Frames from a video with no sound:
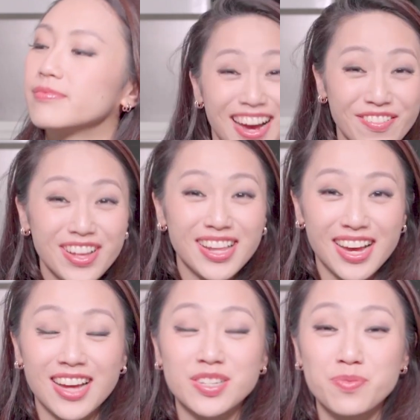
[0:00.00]
I felt like
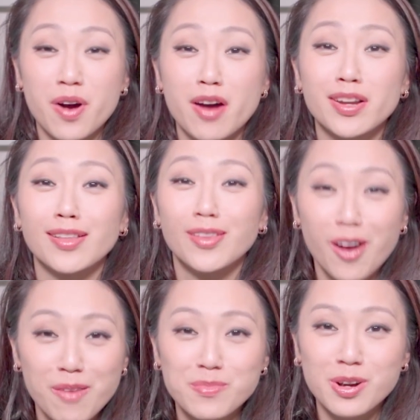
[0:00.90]
I had to put on a
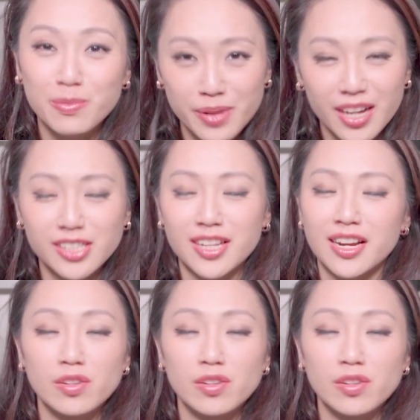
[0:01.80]
lot more blush than I